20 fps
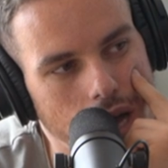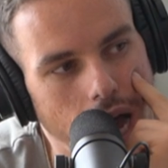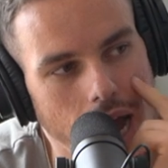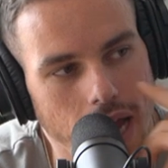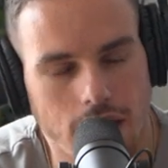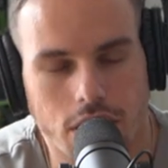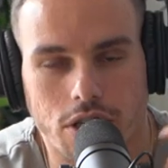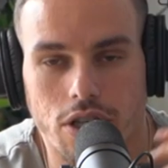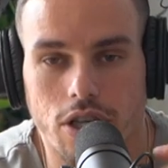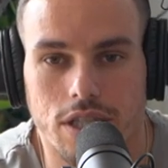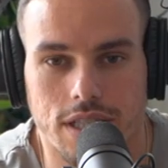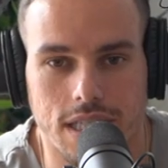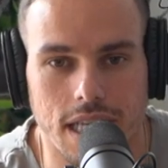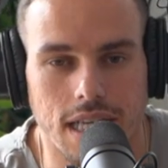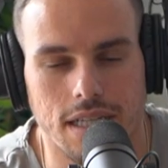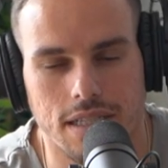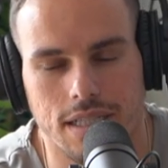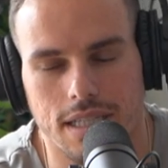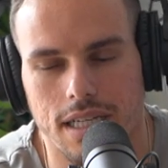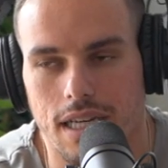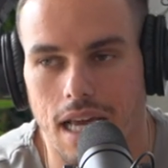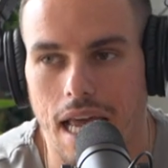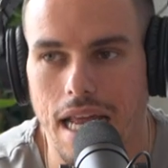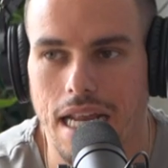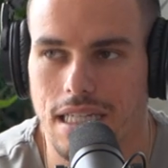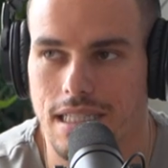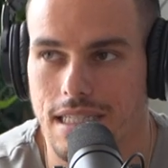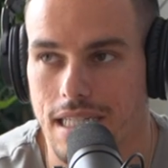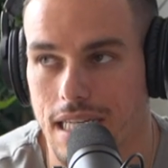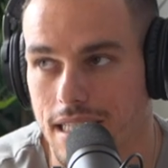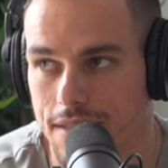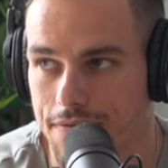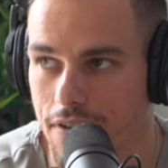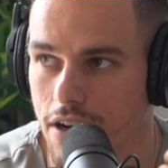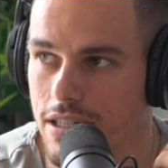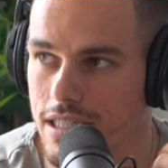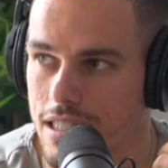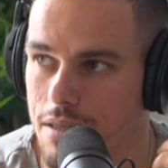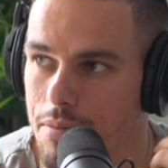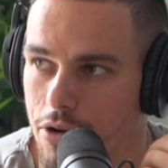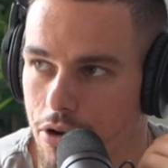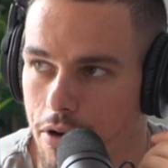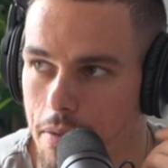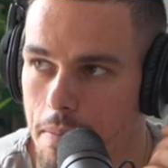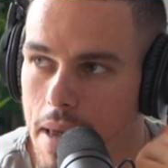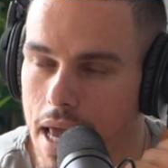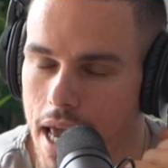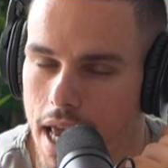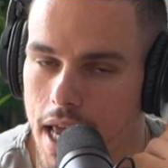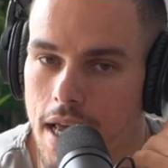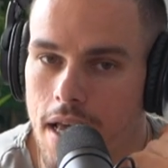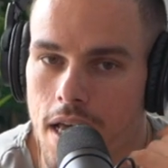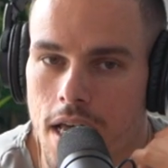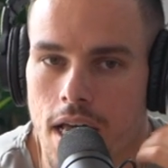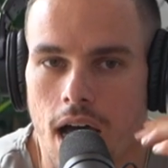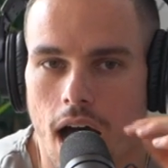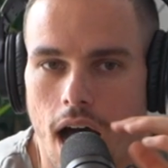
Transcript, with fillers: I see, see, and it's it's very similar to me.